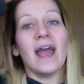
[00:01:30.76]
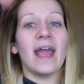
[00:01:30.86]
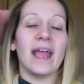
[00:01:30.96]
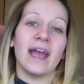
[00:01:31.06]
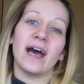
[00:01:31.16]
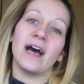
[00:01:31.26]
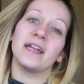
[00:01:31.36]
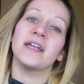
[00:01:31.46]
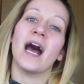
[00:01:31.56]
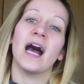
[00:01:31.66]

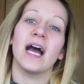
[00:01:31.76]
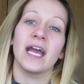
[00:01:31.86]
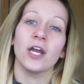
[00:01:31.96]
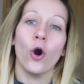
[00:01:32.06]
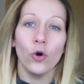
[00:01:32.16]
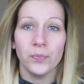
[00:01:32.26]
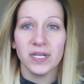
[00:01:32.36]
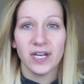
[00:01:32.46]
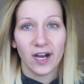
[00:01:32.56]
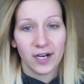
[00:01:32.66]
and I
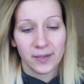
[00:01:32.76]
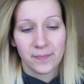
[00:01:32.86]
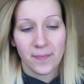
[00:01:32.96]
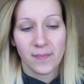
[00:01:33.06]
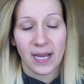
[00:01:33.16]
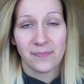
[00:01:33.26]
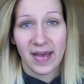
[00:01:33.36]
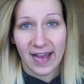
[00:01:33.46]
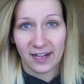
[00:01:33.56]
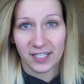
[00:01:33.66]
opened up my
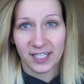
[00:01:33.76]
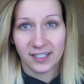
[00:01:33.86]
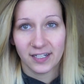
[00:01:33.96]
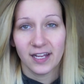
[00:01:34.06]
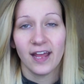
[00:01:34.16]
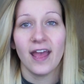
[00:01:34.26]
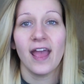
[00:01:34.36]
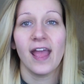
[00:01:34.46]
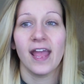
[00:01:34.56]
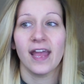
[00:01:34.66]
palette
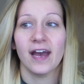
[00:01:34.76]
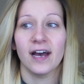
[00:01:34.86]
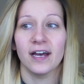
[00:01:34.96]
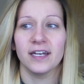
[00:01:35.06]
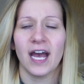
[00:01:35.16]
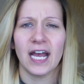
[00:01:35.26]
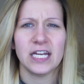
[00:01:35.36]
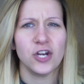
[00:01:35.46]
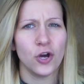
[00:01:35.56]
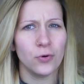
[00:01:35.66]
and I
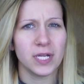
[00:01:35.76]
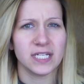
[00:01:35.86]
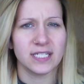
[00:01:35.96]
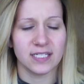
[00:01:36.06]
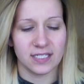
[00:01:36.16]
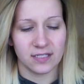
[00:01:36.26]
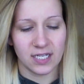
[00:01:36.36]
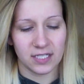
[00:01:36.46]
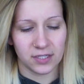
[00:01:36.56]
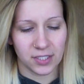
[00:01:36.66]
noticed
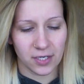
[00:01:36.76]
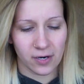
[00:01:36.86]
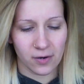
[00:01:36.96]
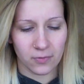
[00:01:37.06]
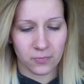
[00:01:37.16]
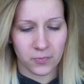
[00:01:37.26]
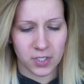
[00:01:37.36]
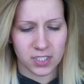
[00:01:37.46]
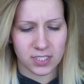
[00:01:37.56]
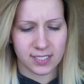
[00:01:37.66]
that there
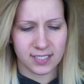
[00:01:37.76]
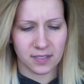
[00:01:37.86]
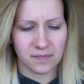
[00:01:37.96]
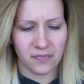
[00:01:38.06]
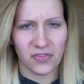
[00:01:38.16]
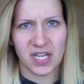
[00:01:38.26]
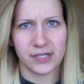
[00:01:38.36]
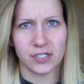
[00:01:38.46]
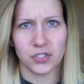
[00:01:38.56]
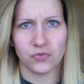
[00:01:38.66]
were some
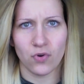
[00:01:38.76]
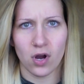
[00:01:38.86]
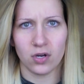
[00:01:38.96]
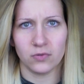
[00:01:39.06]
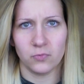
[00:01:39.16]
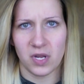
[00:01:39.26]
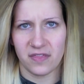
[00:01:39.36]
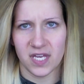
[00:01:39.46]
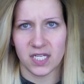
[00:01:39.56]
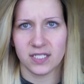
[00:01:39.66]
things wrong
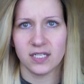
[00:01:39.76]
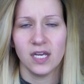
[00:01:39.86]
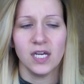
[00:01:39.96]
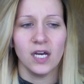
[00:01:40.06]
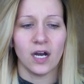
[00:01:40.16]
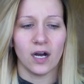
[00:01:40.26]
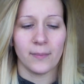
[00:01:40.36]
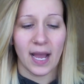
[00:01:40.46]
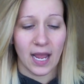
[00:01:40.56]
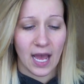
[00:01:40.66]
with it.
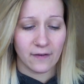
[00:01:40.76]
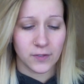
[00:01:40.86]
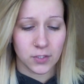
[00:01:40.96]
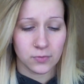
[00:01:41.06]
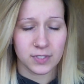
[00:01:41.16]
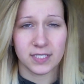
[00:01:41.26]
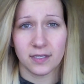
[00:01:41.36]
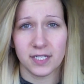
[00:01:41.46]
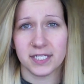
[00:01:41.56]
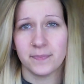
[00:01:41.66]
I have
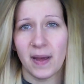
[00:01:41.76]
used this